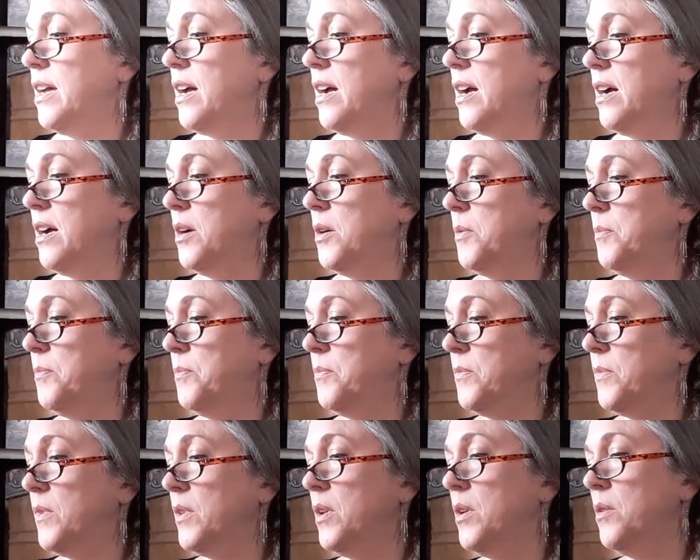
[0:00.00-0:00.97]

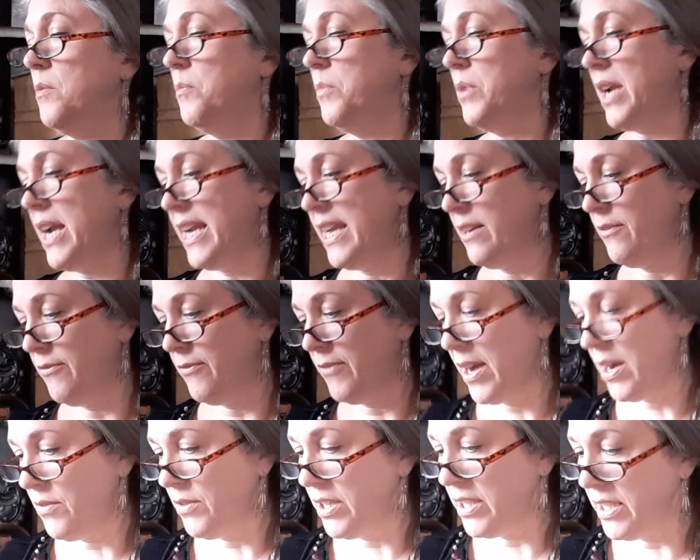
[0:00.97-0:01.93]
But I had
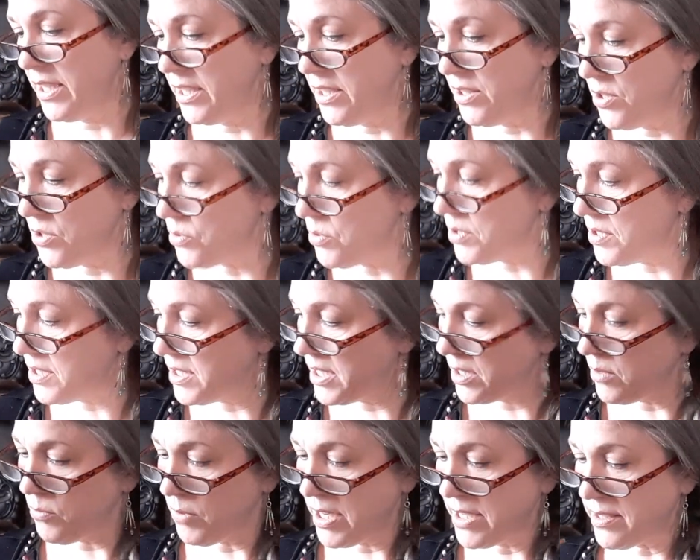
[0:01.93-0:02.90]
found an
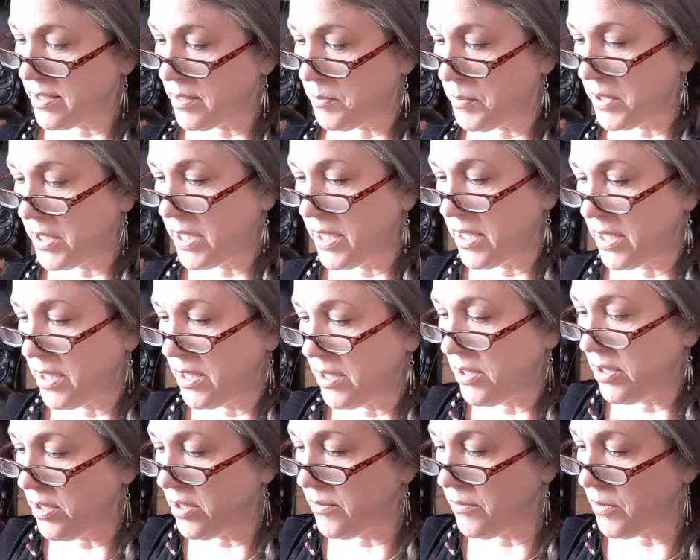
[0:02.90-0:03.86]
interesting recipe in
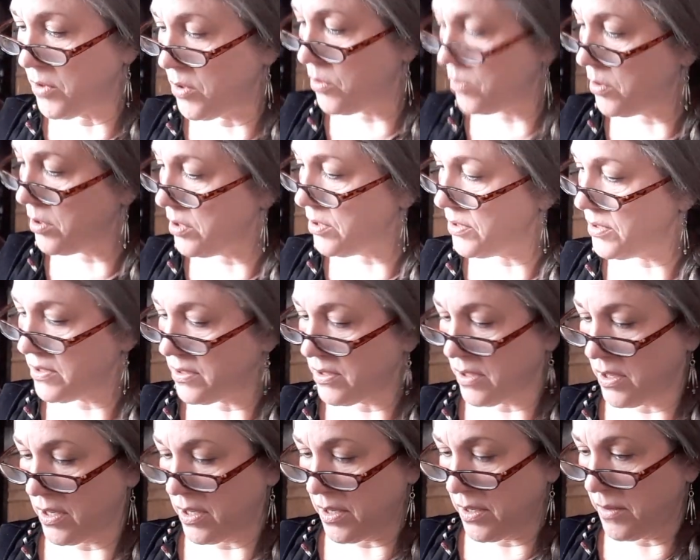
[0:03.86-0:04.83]
here, and of course,
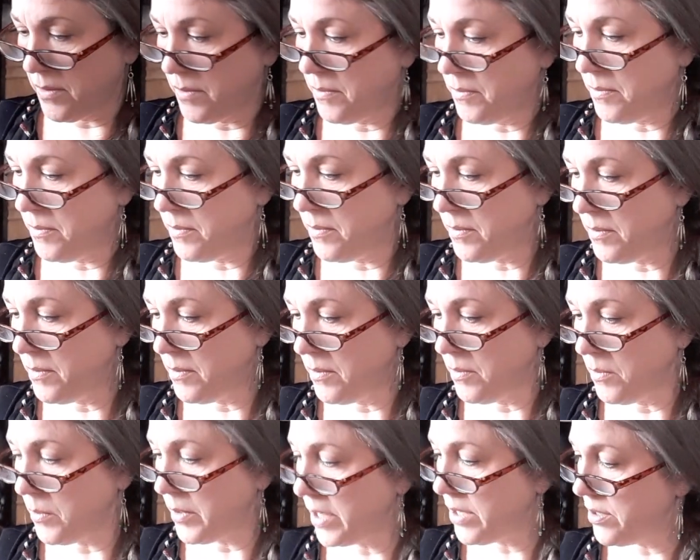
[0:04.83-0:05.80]

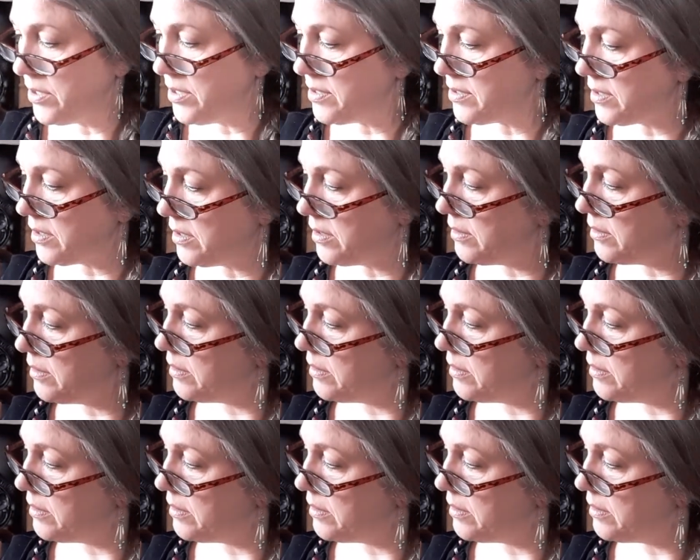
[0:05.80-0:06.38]
where is it?